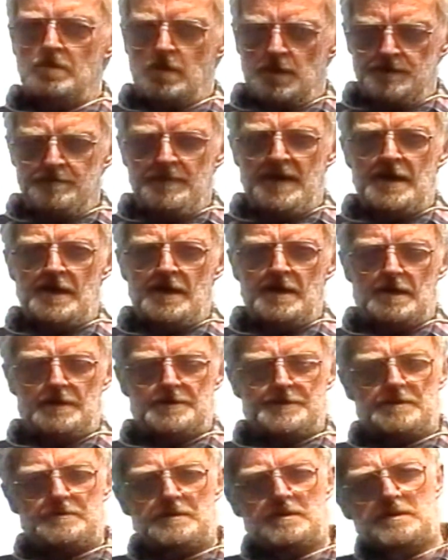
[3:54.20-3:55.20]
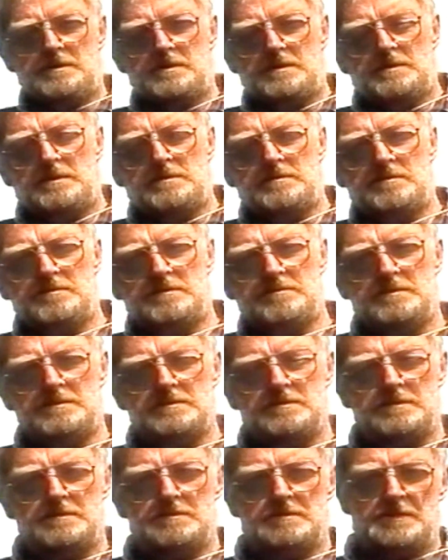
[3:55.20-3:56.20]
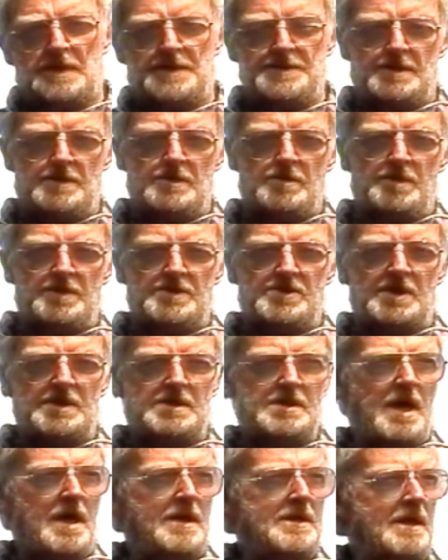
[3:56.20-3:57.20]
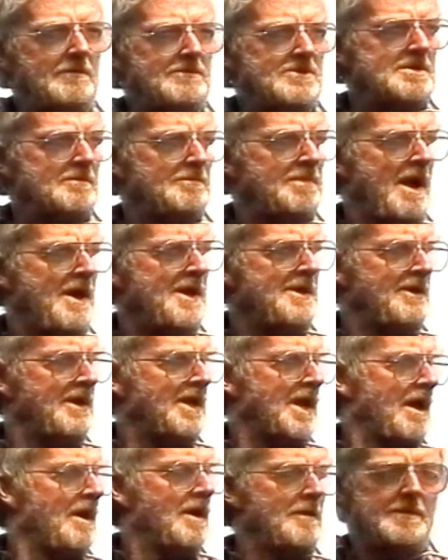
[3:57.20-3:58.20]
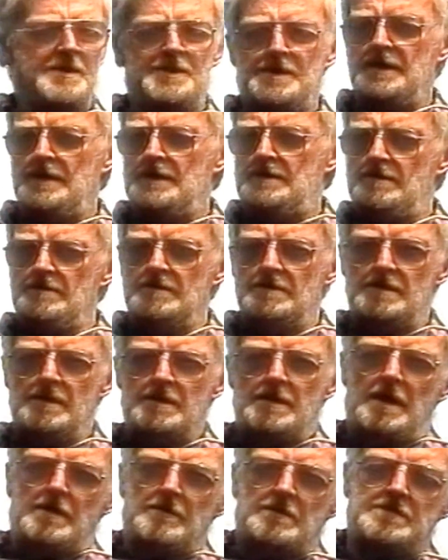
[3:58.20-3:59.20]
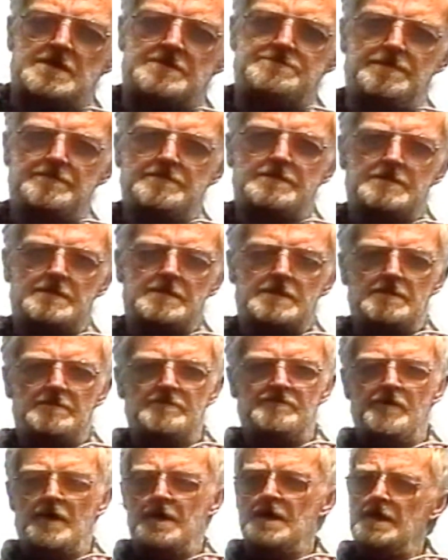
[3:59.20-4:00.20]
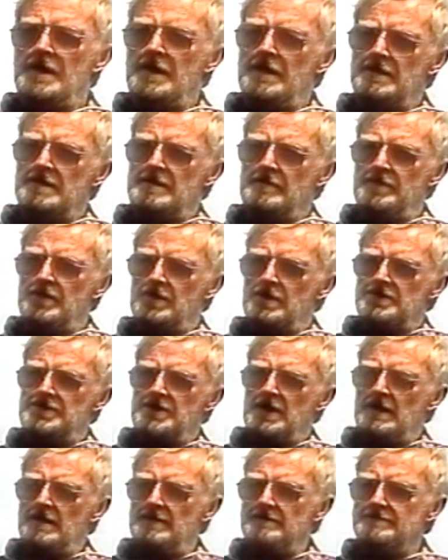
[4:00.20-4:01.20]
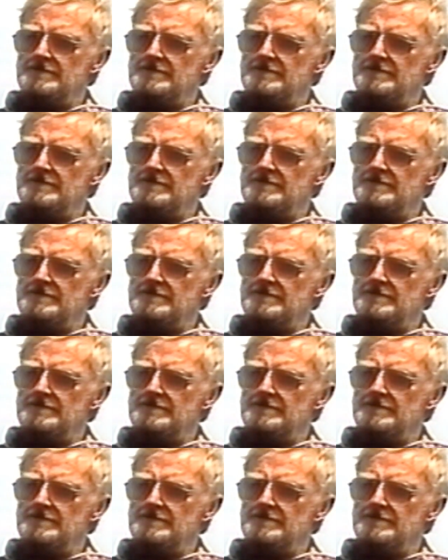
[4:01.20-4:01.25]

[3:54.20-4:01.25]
One male, I don't know whether he thought I was a boy or a girl, but he was very near the boat, yeah.